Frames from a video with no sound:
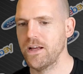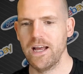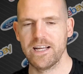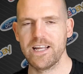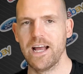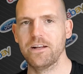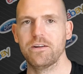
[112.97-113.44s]

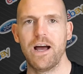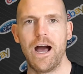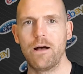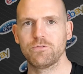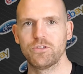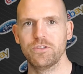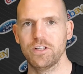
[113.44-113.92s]
Again,
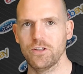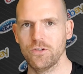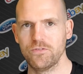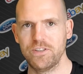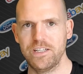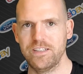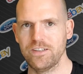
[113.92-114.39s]
absolutely
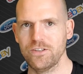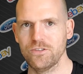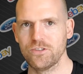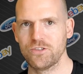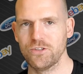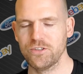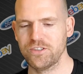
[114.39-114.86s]
love these little
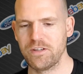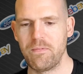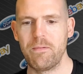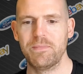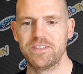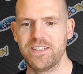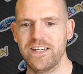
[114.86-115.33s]
touches. I
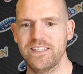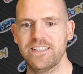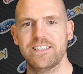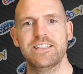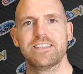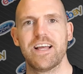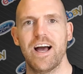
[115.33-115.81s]
remember sitting in
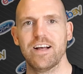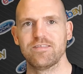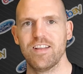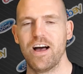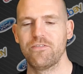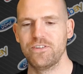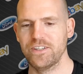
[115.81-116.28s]
these cars
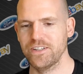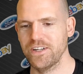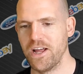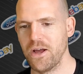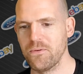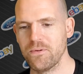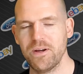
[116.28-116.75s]
laughing and
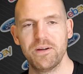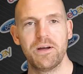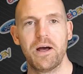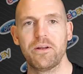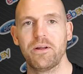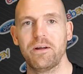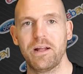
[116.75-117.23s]
now
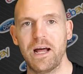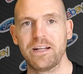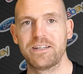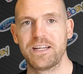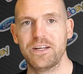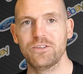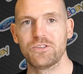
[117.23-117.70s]

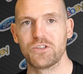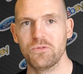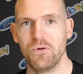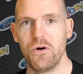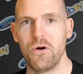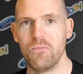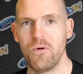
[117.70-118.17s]
I'd kill to
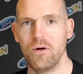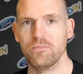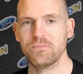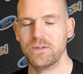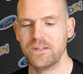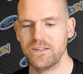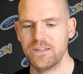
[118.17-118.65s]
own
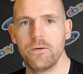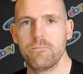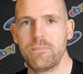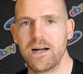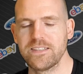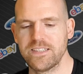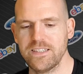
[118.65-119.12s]
one.
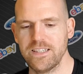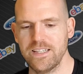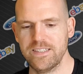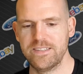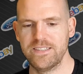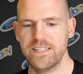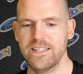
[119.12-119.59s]
Back to the
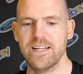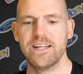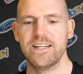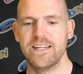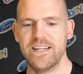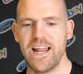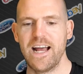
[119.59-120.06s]
listing.
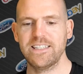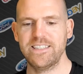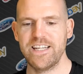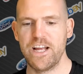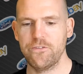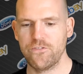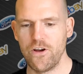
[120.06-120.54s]

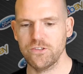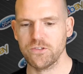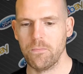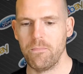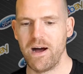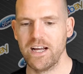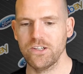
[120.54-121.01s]

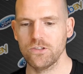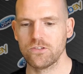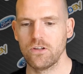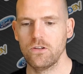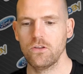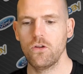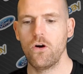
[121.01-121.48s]
98,000
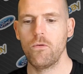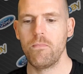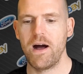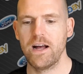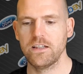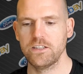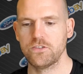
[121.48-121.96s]
miles, low
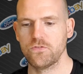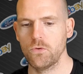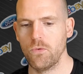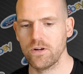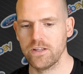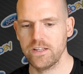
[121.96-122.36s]
mileage for one of